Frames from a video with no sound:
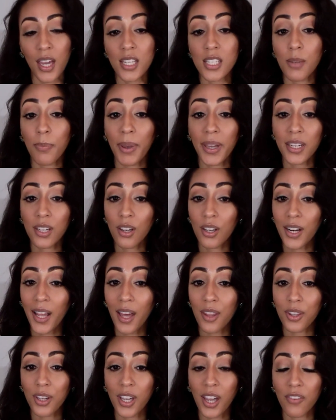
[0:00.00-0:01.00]
Depending on how
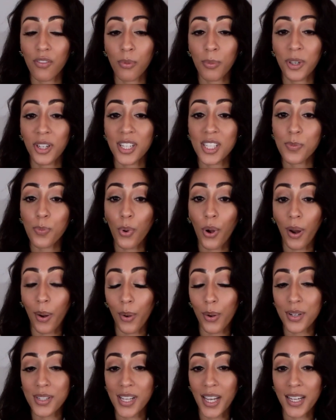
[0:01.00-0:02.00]
the government is
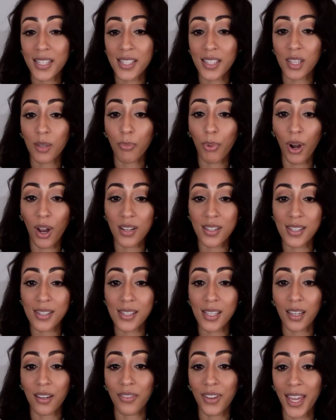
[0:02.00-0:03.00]
prioritizing the
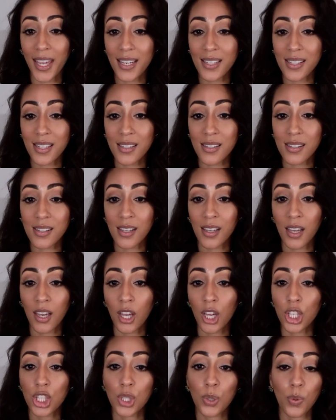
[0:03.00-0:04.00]
processing of cases,
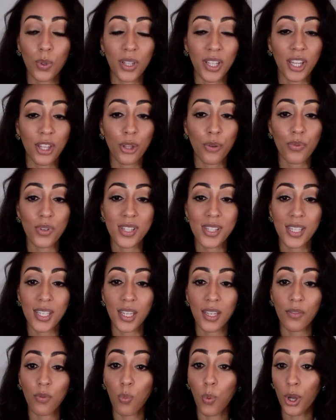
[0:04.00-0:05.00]
you will either
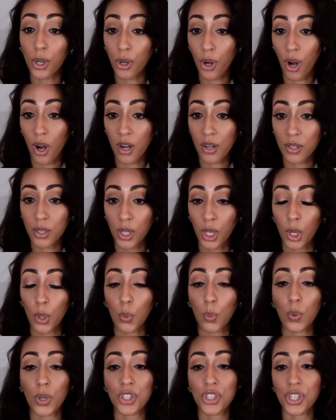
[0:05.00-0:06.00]
receive one card,
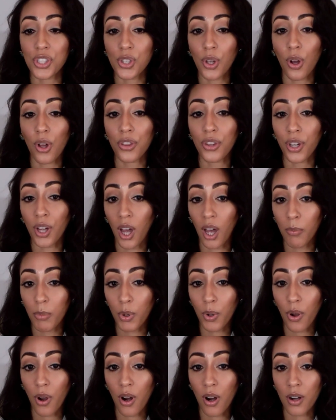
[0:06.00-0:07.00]
which is called the combo
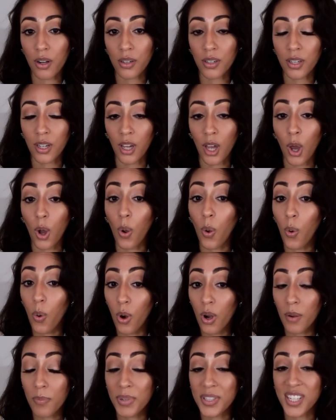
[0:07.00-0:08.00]
card,
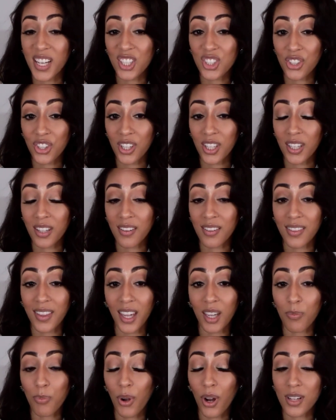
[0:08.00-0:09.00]
or potentially they
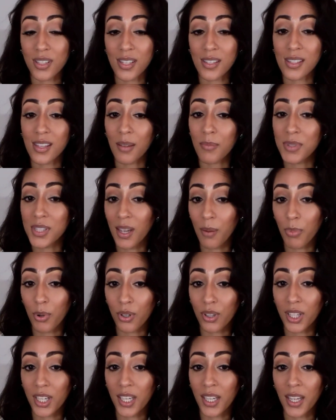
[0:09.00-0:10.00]
could process them
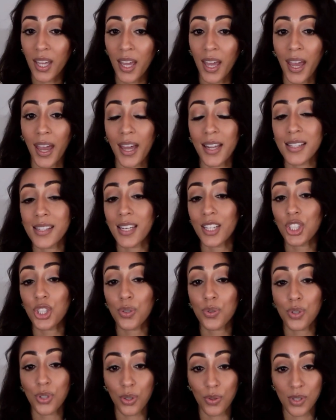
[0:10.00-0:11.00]
separately and send you
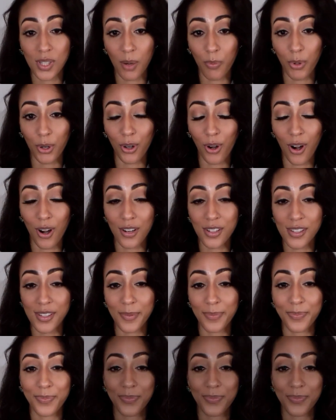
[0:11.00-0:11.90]
2 separate cards.